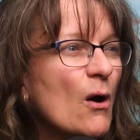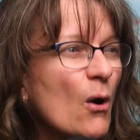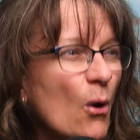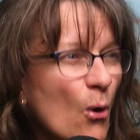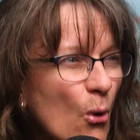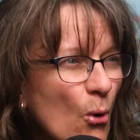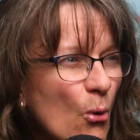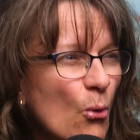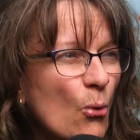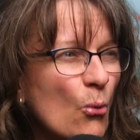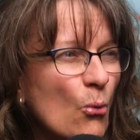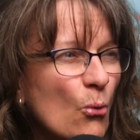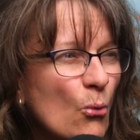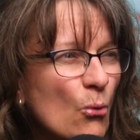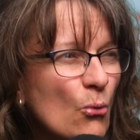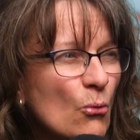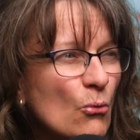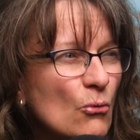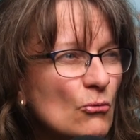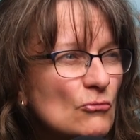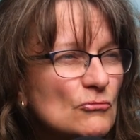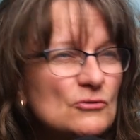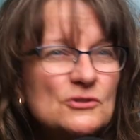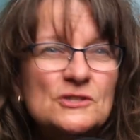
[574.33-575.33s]
Oh,
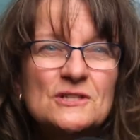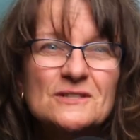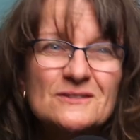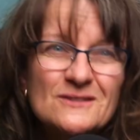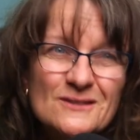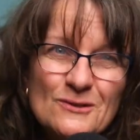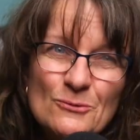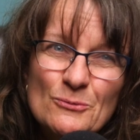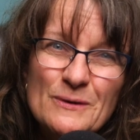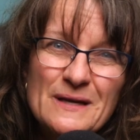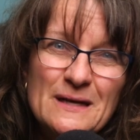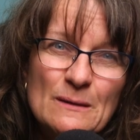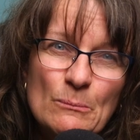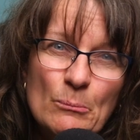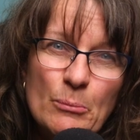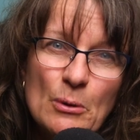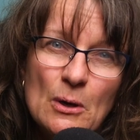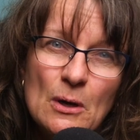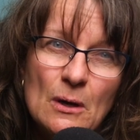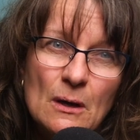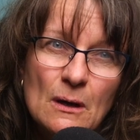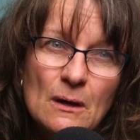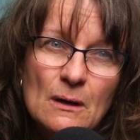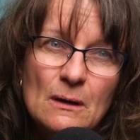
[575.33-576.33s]
she's going to read a
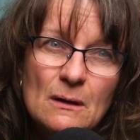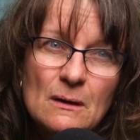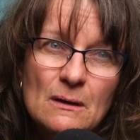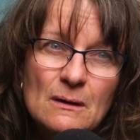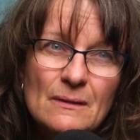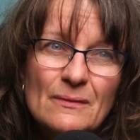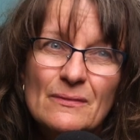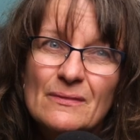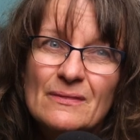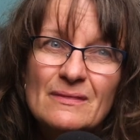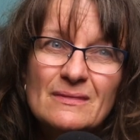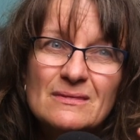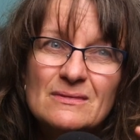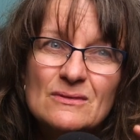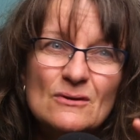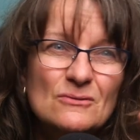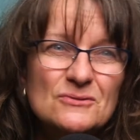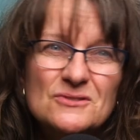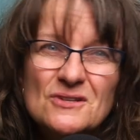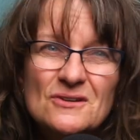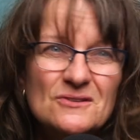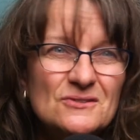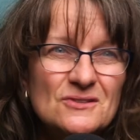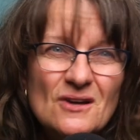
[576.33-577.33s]
book.
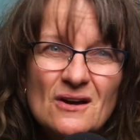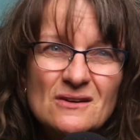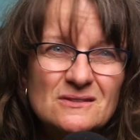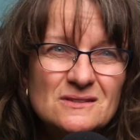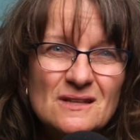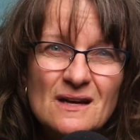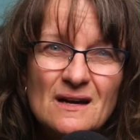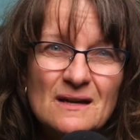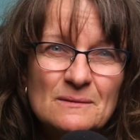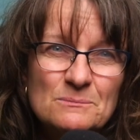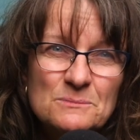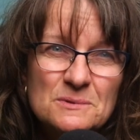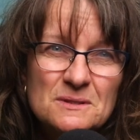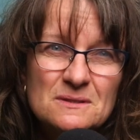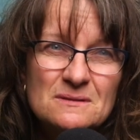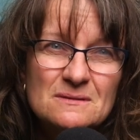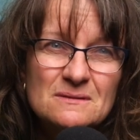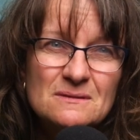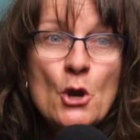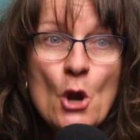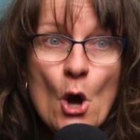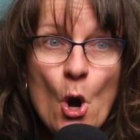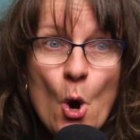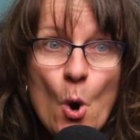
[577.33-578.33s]
Those aren't dog times.
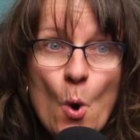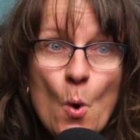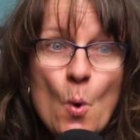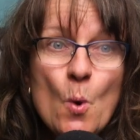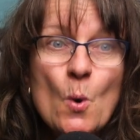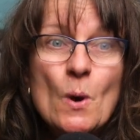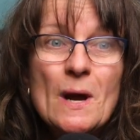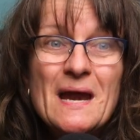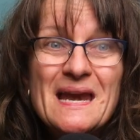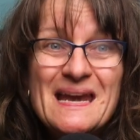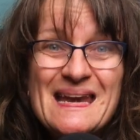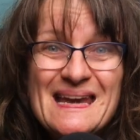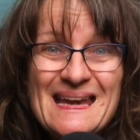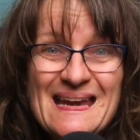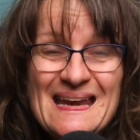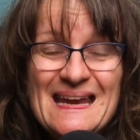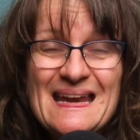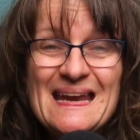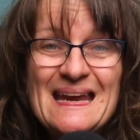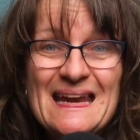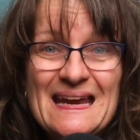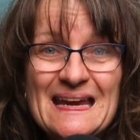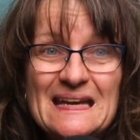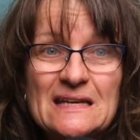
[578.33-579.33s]
No
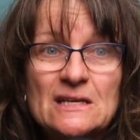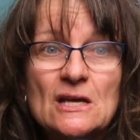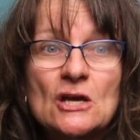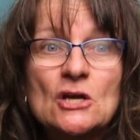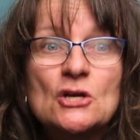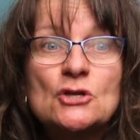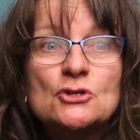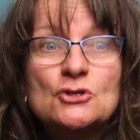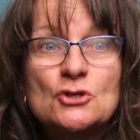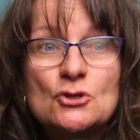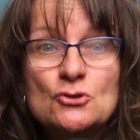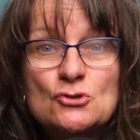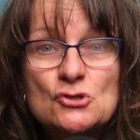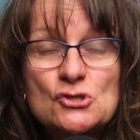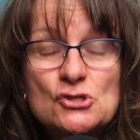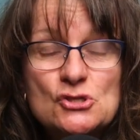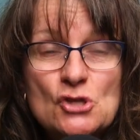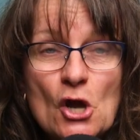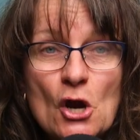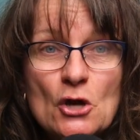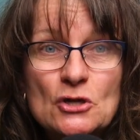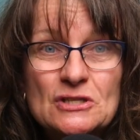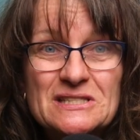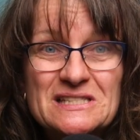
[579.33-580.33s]
need to
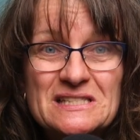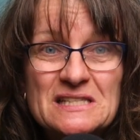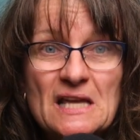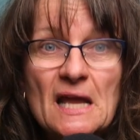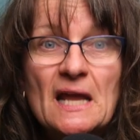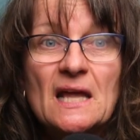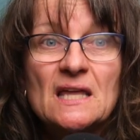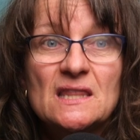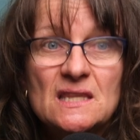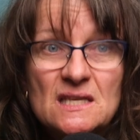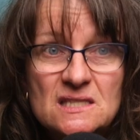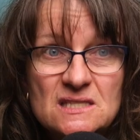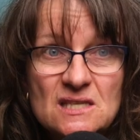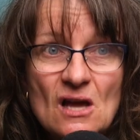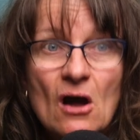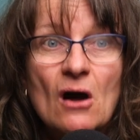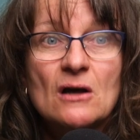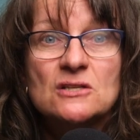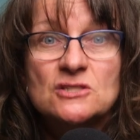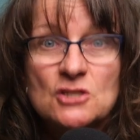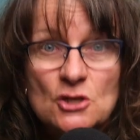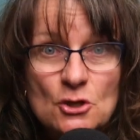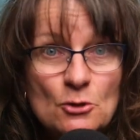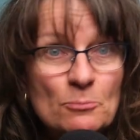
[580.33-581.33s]
start singing the
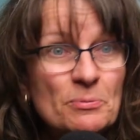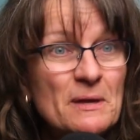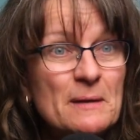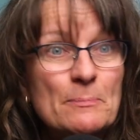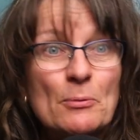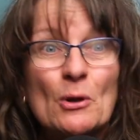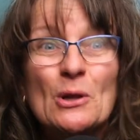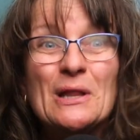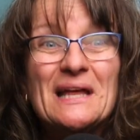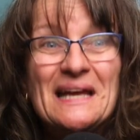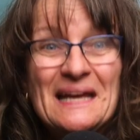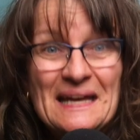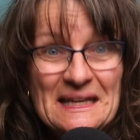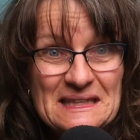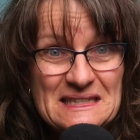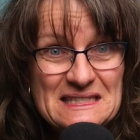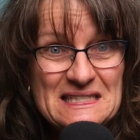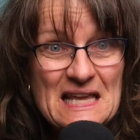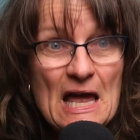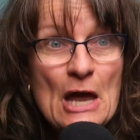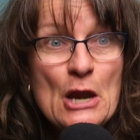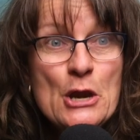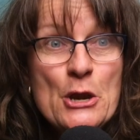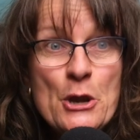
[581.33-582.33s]
songs of your people.
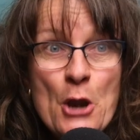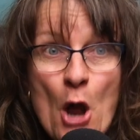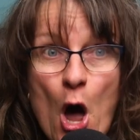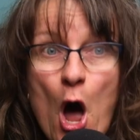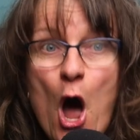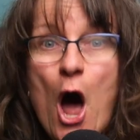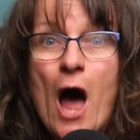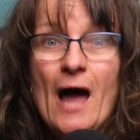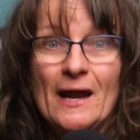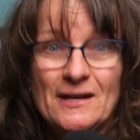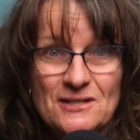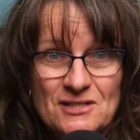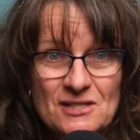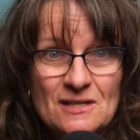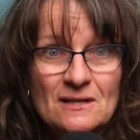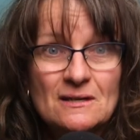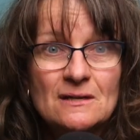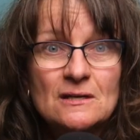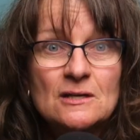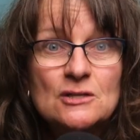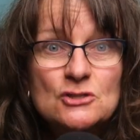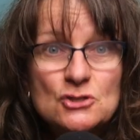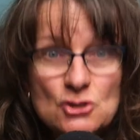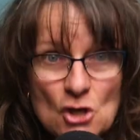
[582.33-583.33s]
It's not
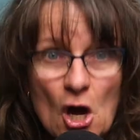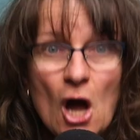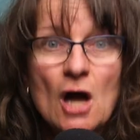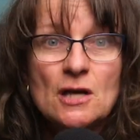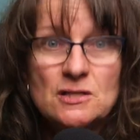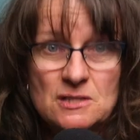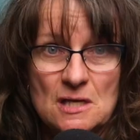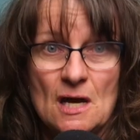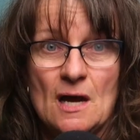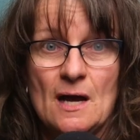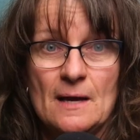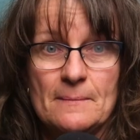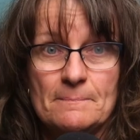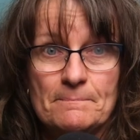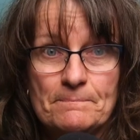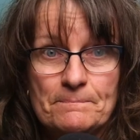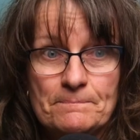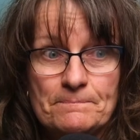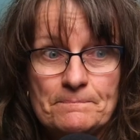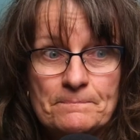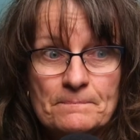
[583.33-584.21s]
dog time.